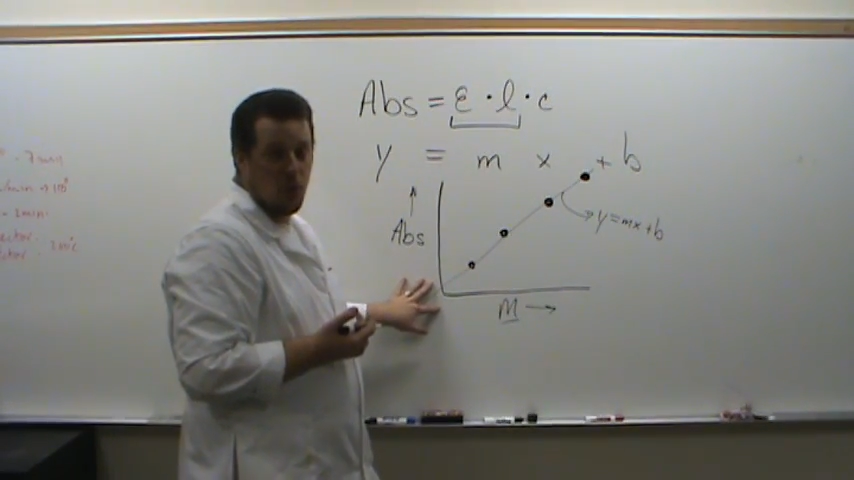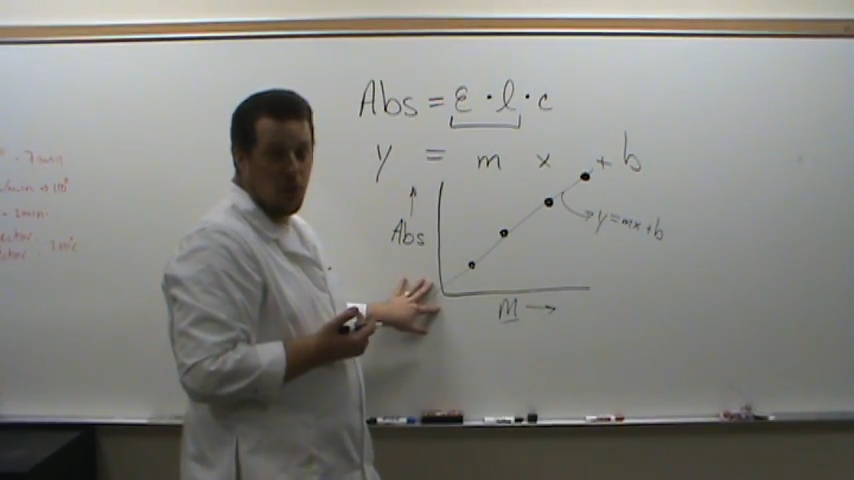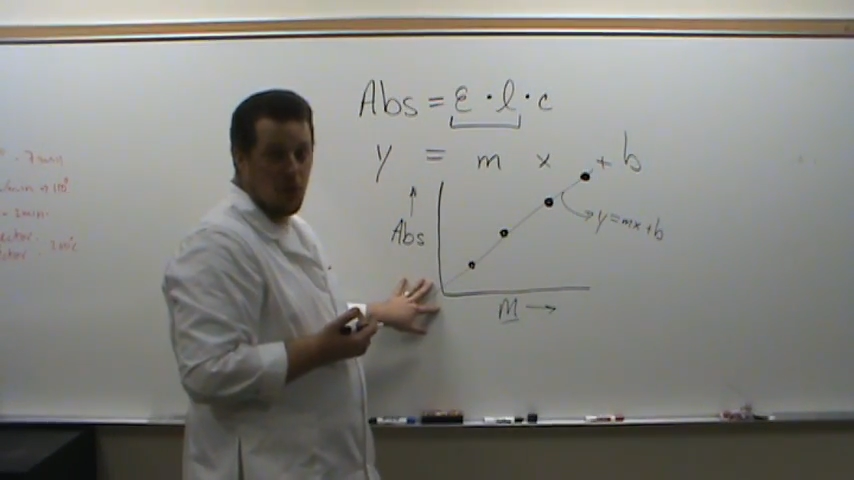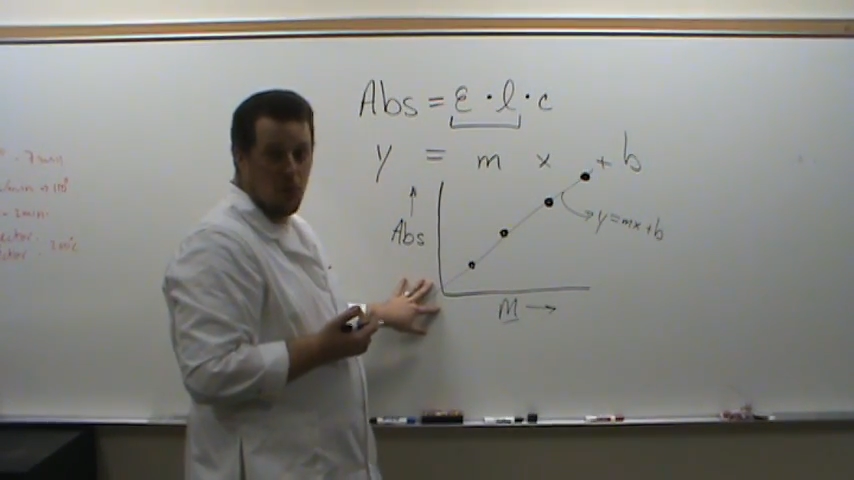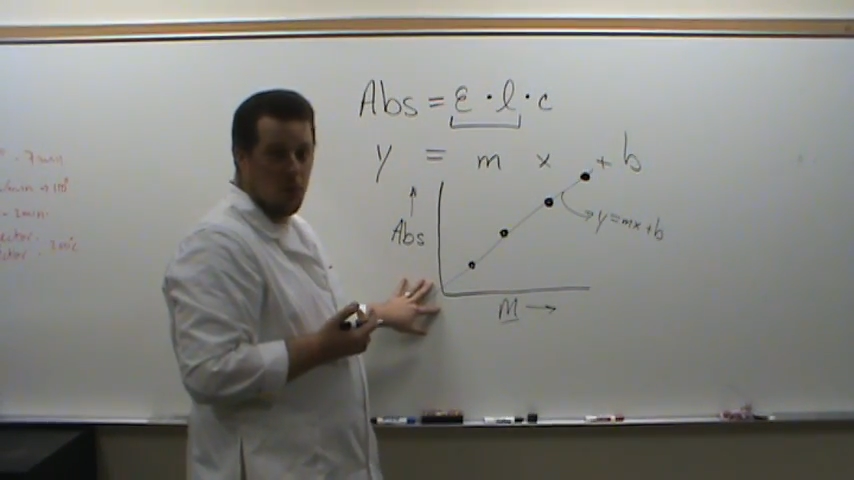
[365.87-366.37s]

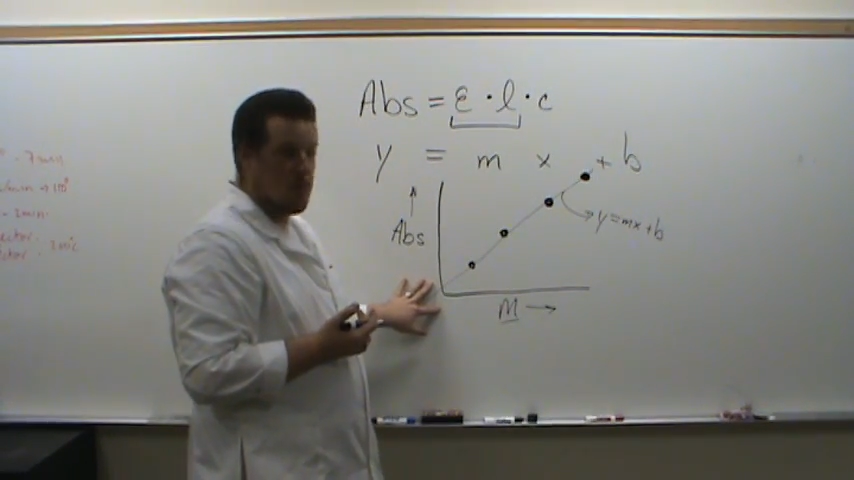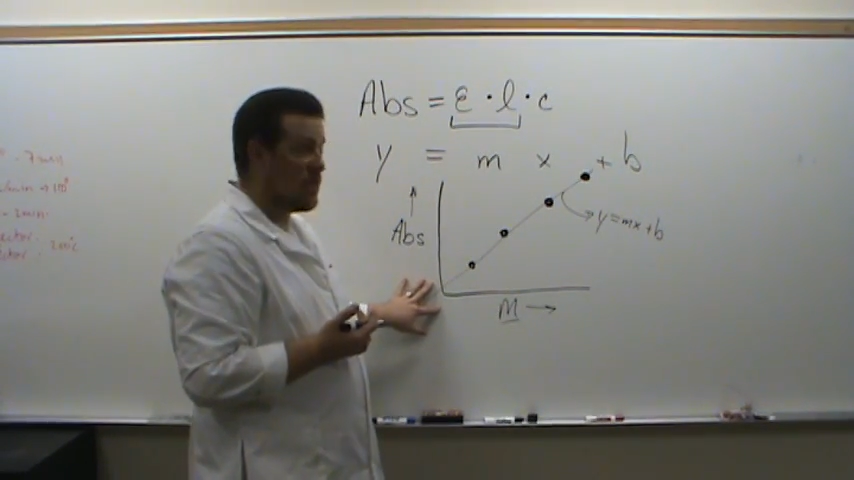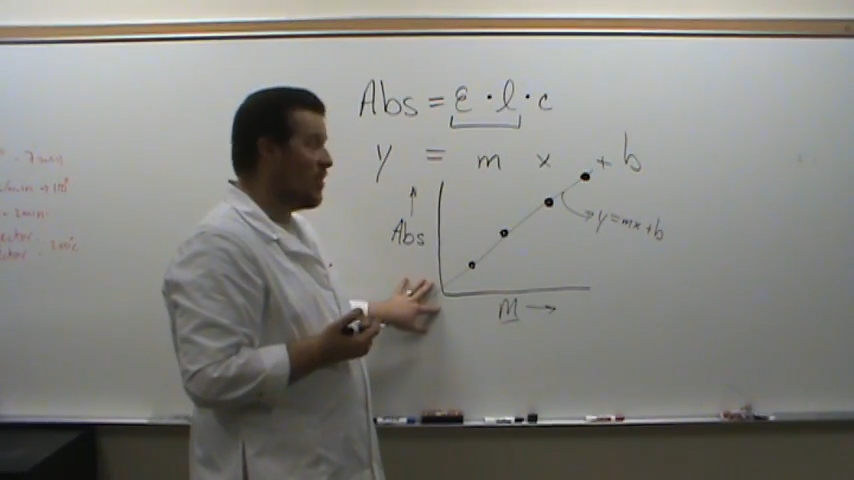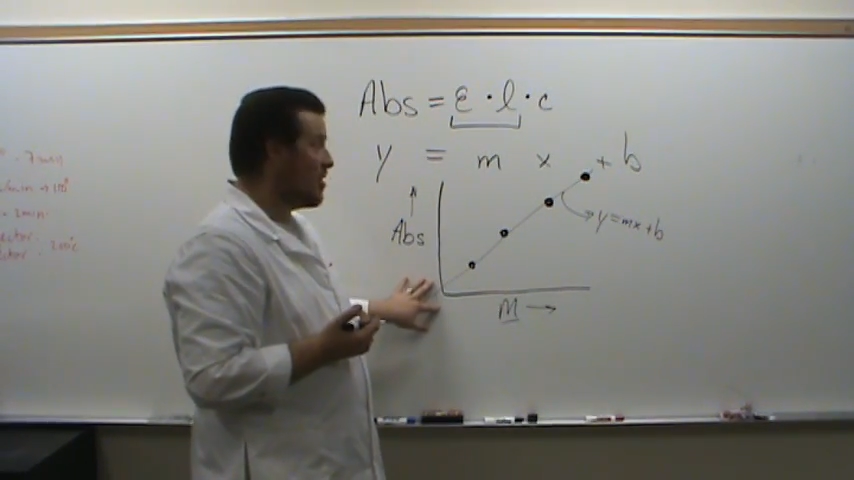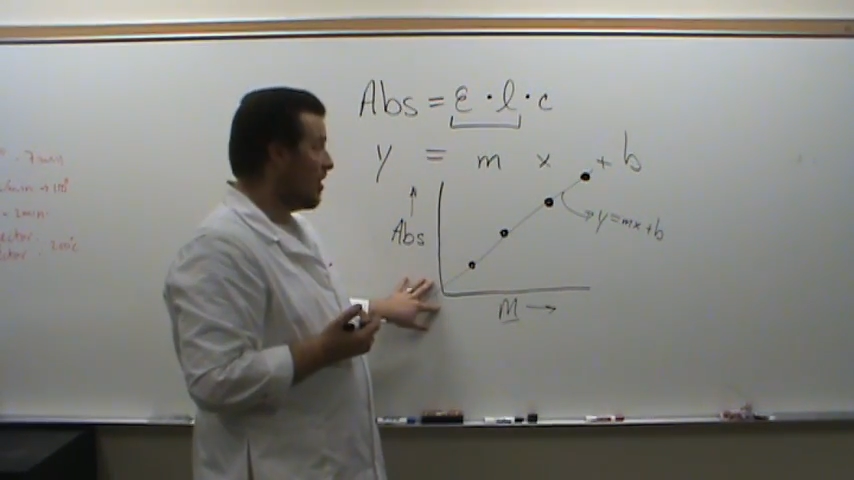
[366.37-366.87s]
We'll use
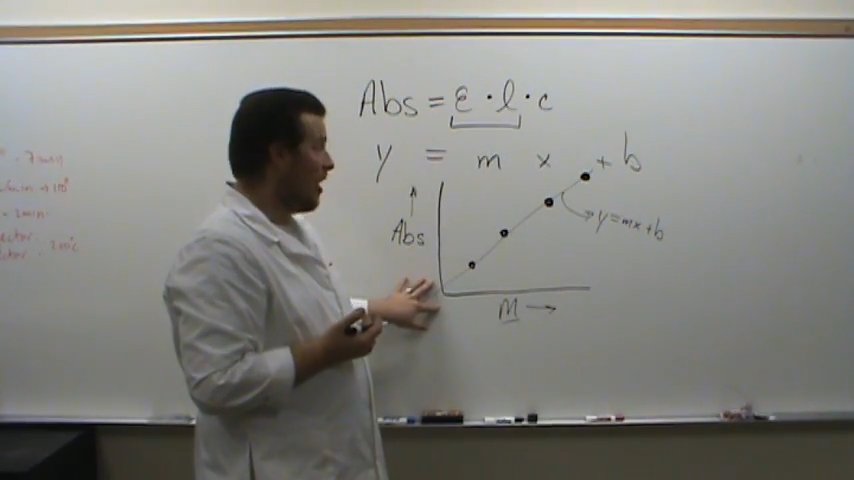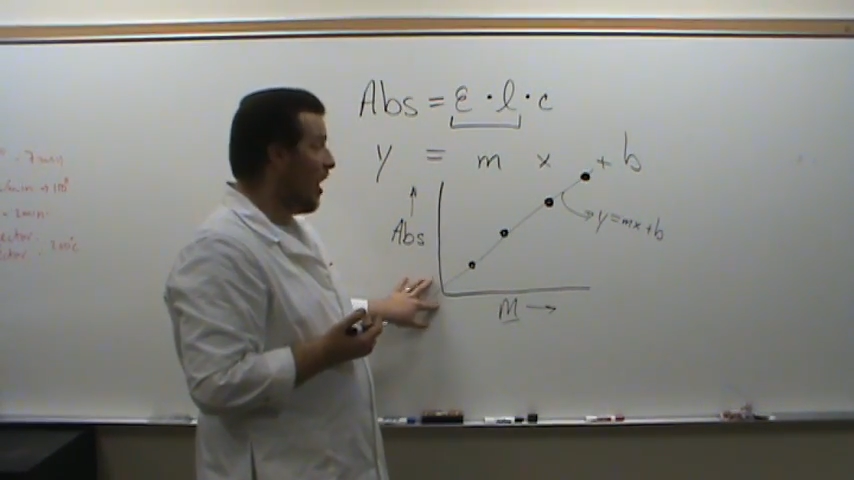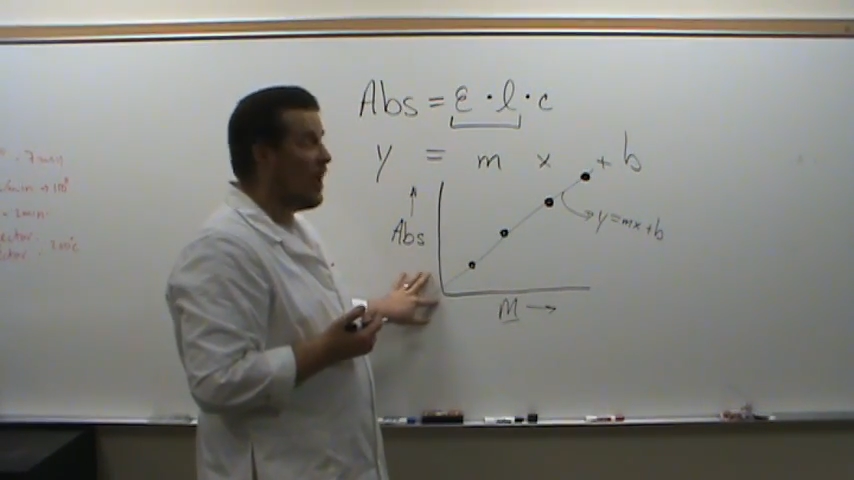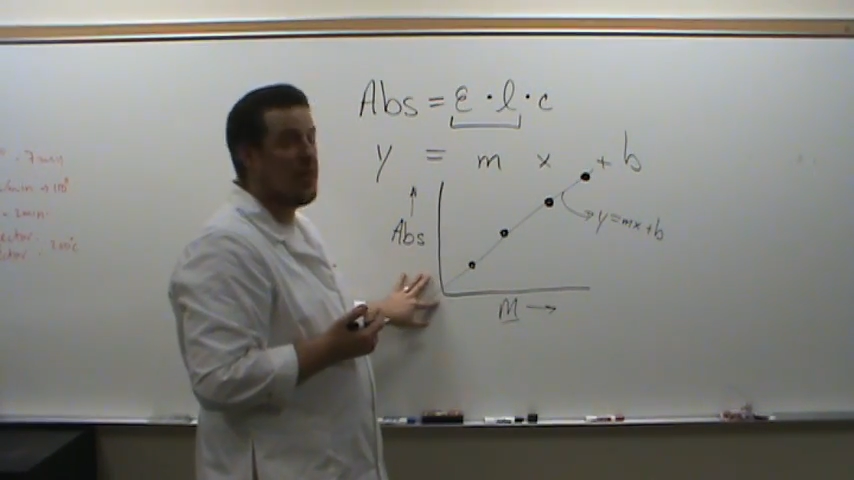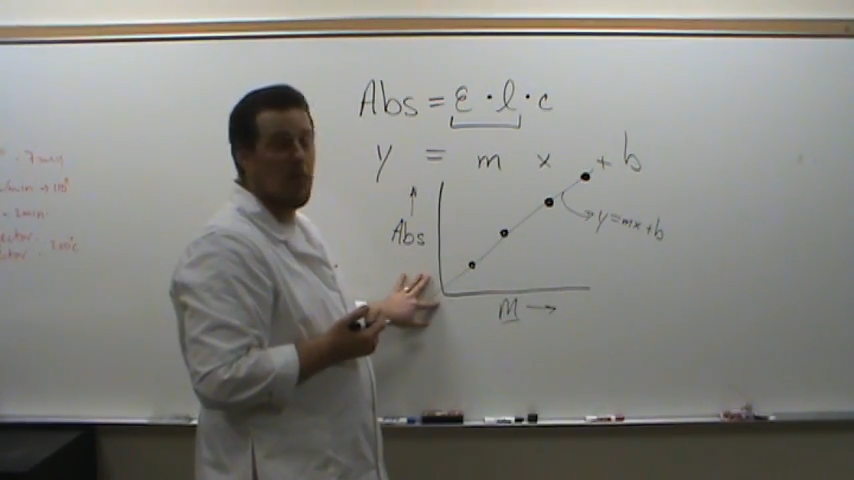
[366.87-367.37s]
this line